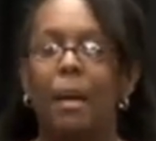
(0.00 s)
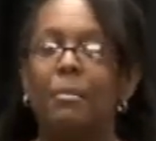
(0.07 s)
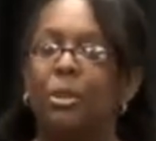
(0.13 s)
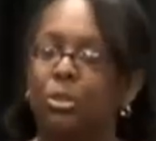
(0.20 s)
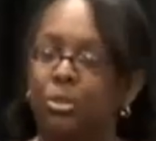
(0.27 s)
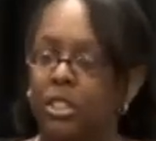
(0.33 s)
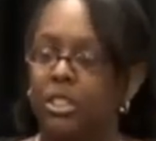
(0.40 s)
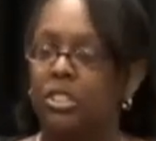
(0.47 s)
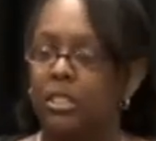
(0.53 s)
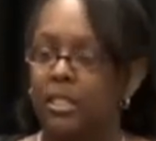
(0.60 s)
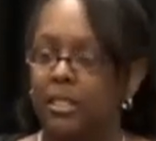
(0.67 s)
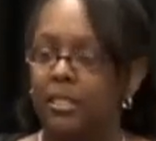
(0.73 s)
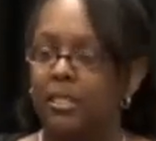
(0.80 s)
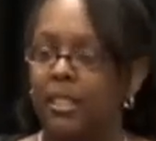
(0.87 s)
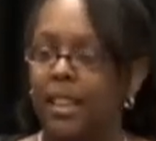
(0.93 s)
I'm a
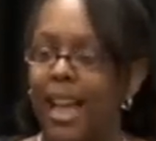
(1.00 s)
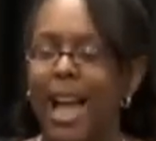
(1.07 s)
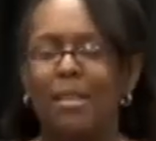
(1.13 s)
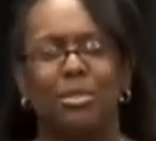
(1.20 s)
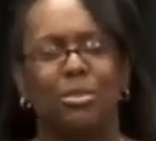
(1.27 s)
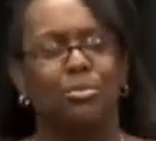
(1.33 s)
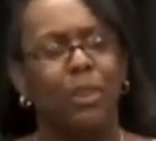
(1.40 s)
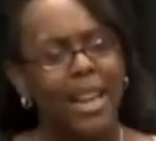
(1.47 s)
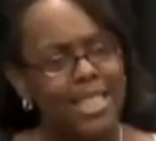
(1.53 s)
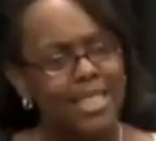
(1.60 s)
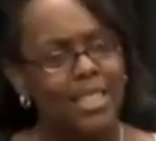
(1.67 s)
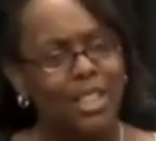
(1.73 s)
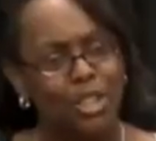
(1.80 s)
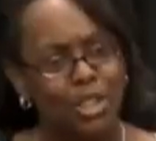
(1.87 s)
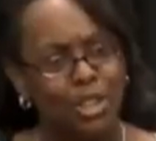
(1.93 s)
Christian. I was
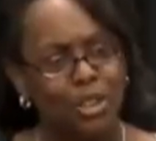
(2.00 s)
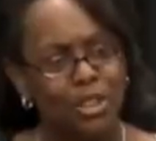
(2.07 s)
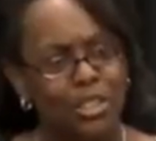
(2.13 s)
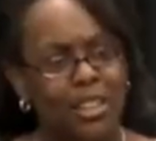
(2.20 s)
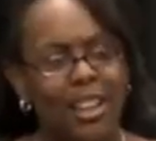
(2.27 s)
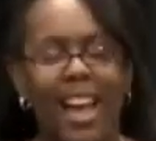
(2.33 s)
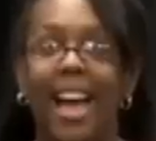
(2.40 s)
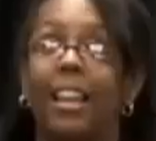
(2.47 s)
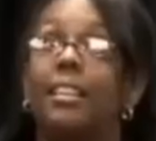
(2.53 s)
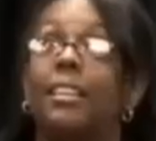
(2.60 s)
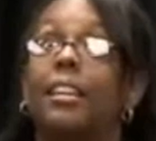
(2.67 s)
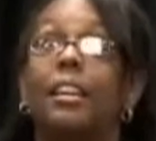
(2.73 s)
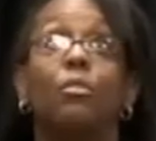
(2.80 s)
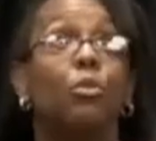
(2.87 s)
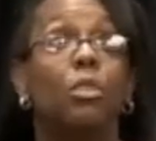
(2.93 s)
raised in the church. I
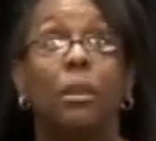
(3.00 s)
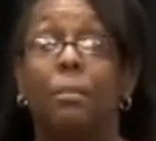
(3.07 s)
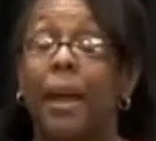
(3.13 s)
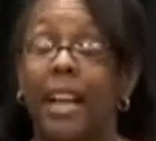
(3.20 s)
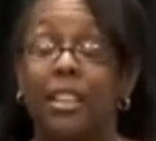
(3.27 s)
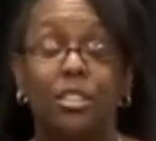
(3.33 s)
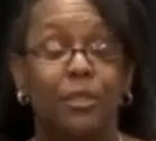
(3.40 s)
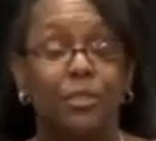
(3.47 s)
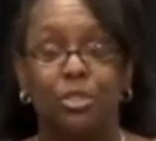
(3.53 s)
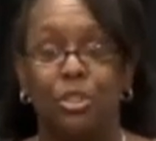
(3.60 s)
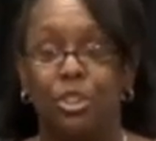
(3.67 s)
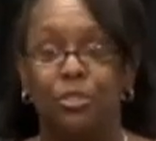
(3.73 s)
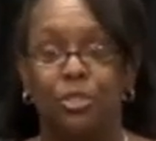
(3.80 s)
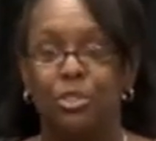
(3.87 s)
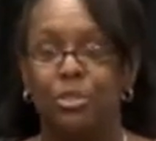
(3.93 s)
lived with the pastor of the
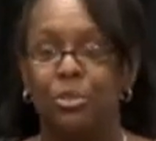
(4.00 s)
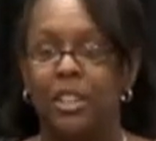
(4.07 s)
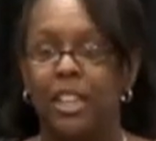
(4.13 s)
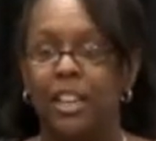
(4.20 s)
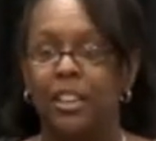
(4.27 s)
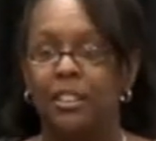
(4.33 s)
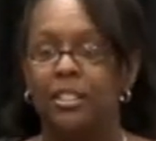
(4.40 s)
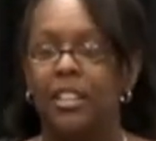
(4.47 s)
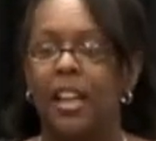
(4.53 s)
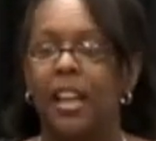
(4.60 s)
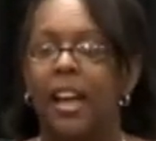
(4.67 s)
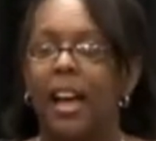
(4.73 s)
church for 2 years.